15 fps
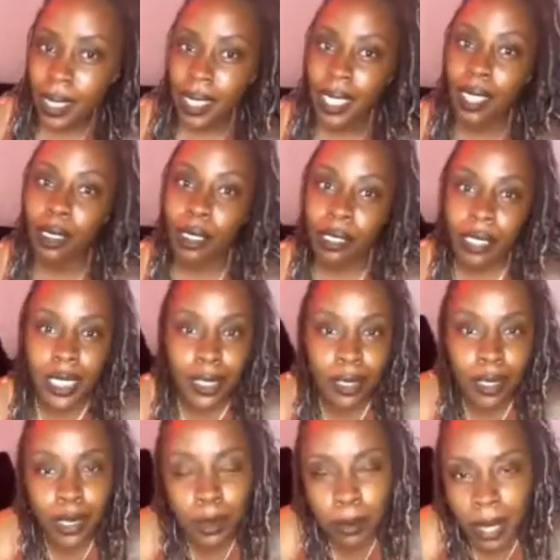or if it's for
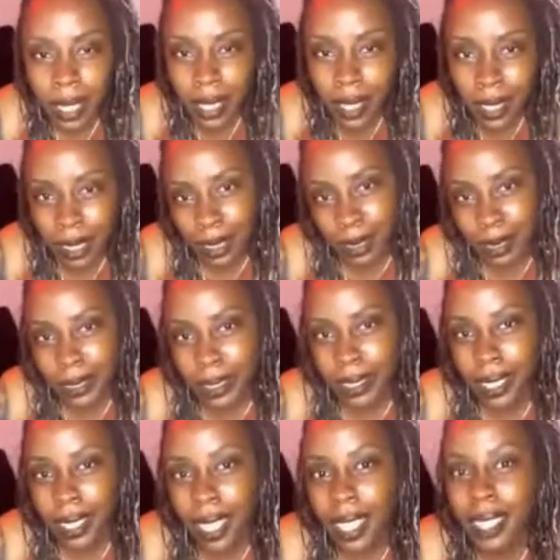somebody else. A
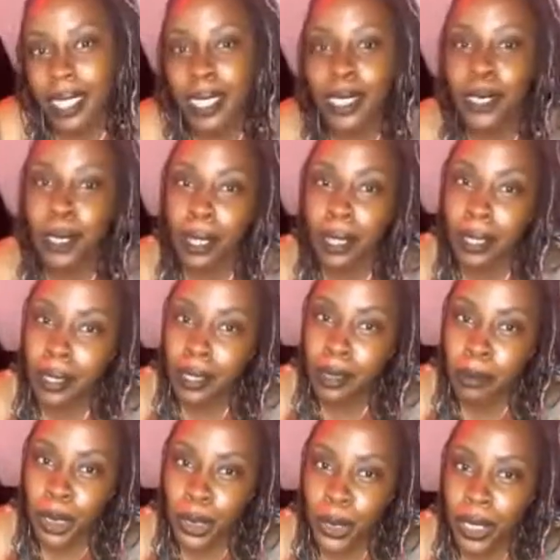lot of these are
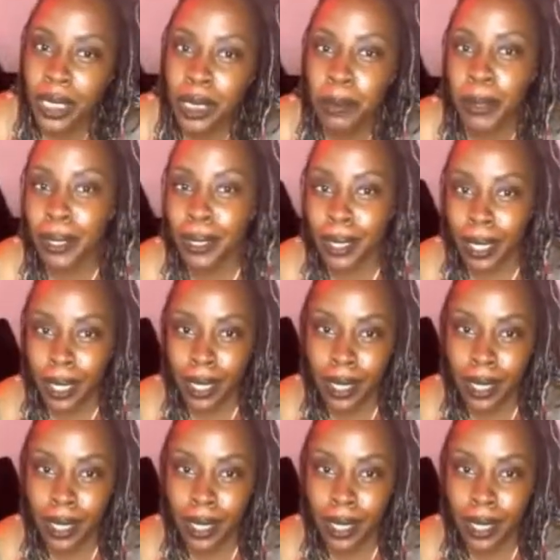majority spirit led.